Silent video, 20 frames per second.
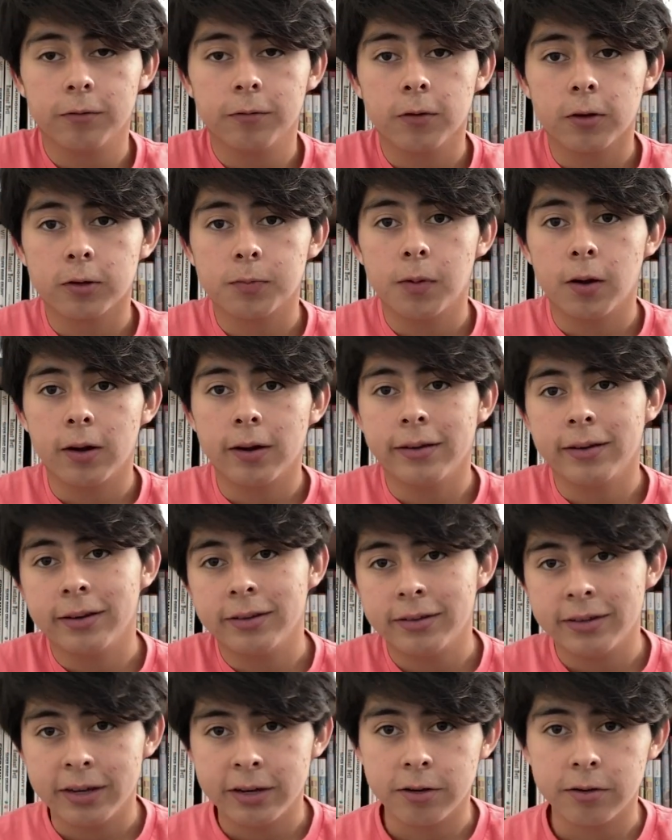first-party
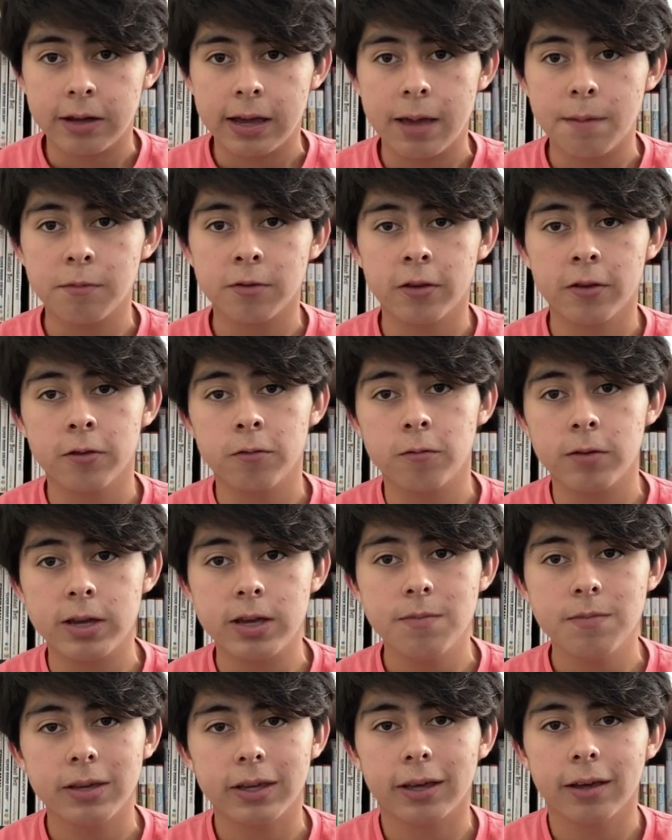Nintendo games on the
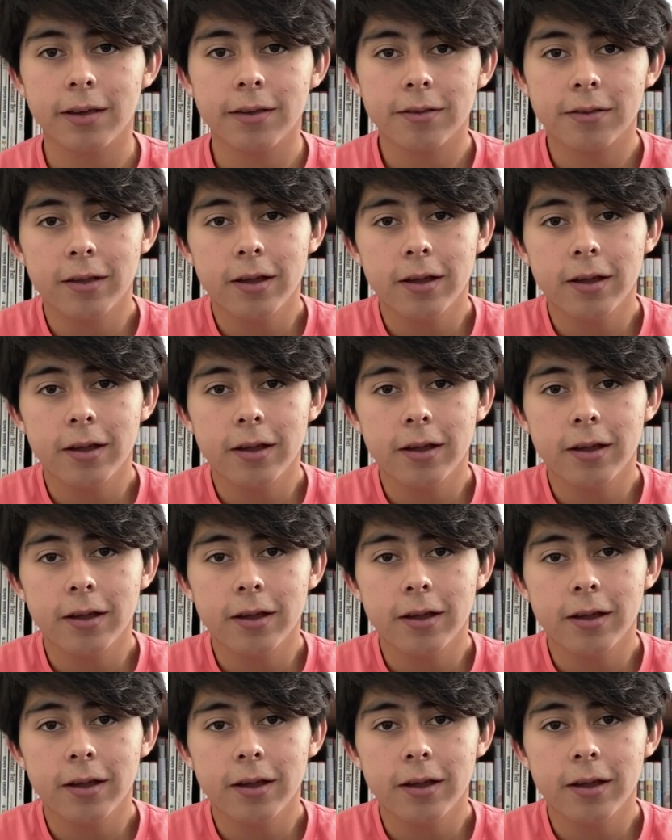Wii because